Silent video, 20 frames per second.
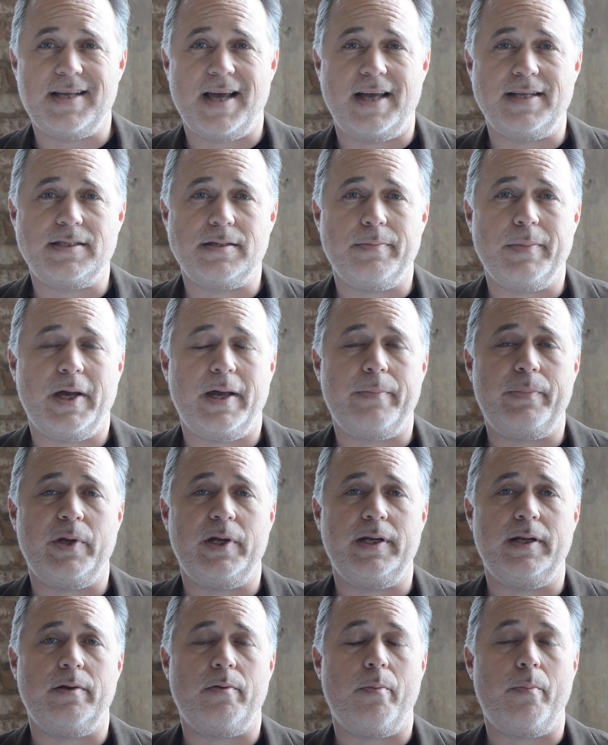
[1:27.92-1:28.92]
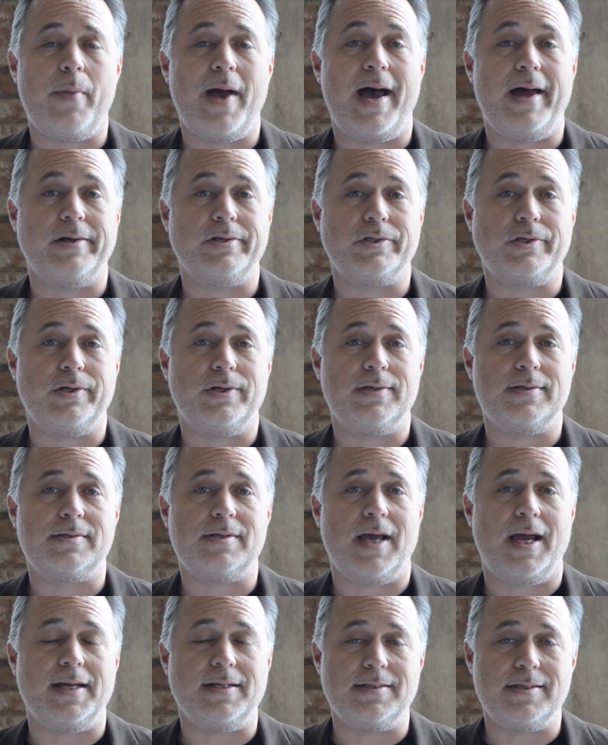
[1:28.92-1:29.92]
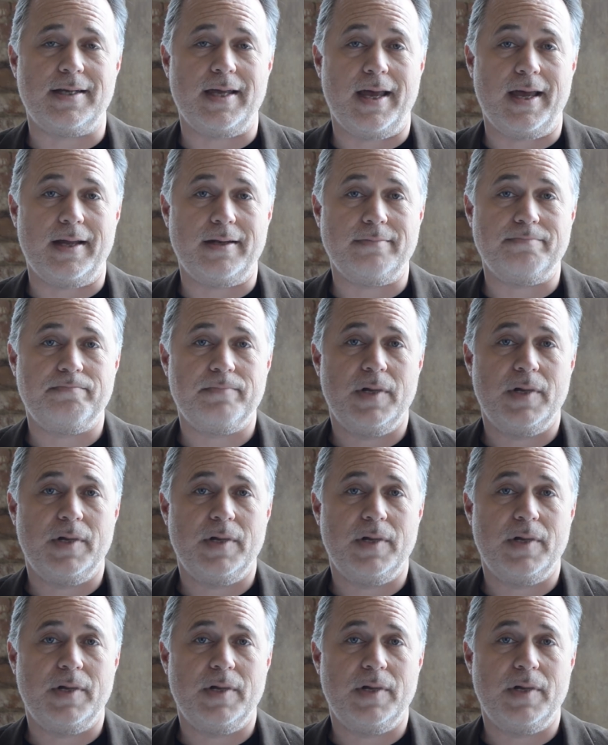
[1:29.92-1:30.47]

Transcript: sights, in my opinion, are about as good as sights get.